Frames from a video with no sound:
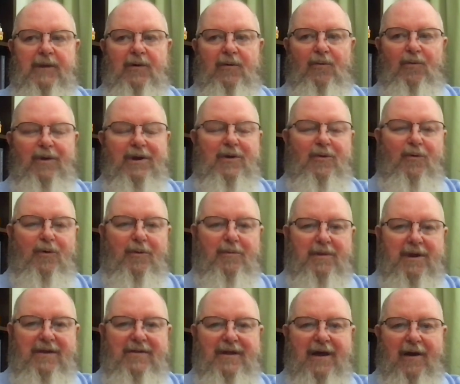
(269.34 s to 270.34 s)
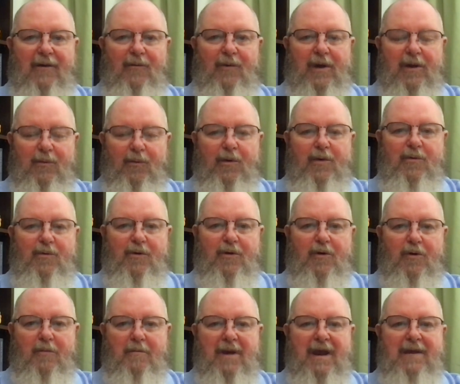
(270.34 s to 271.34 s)
We don't want to be that way. We want to
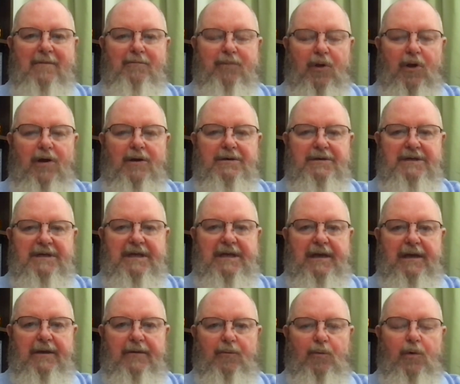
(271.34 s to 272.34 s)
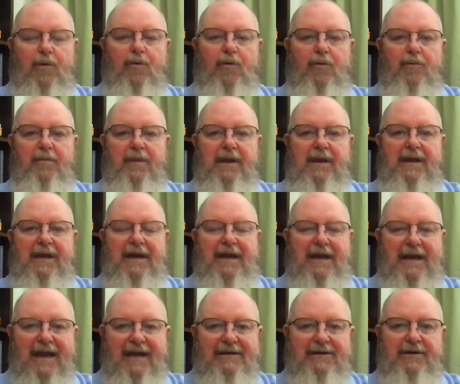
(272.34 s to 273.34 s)
remain plugged in. We want to be
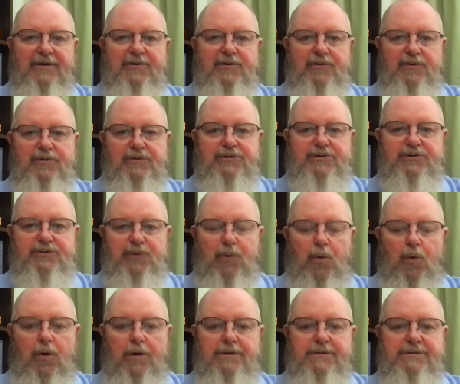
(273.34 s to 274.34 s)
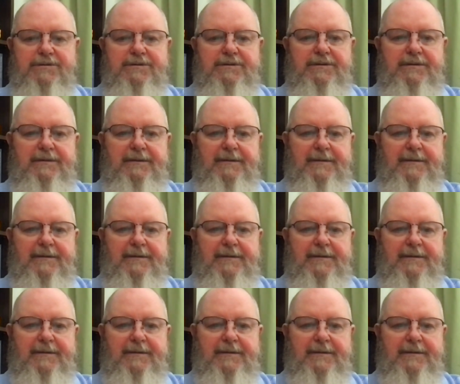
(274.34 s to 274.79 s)
connected to the source.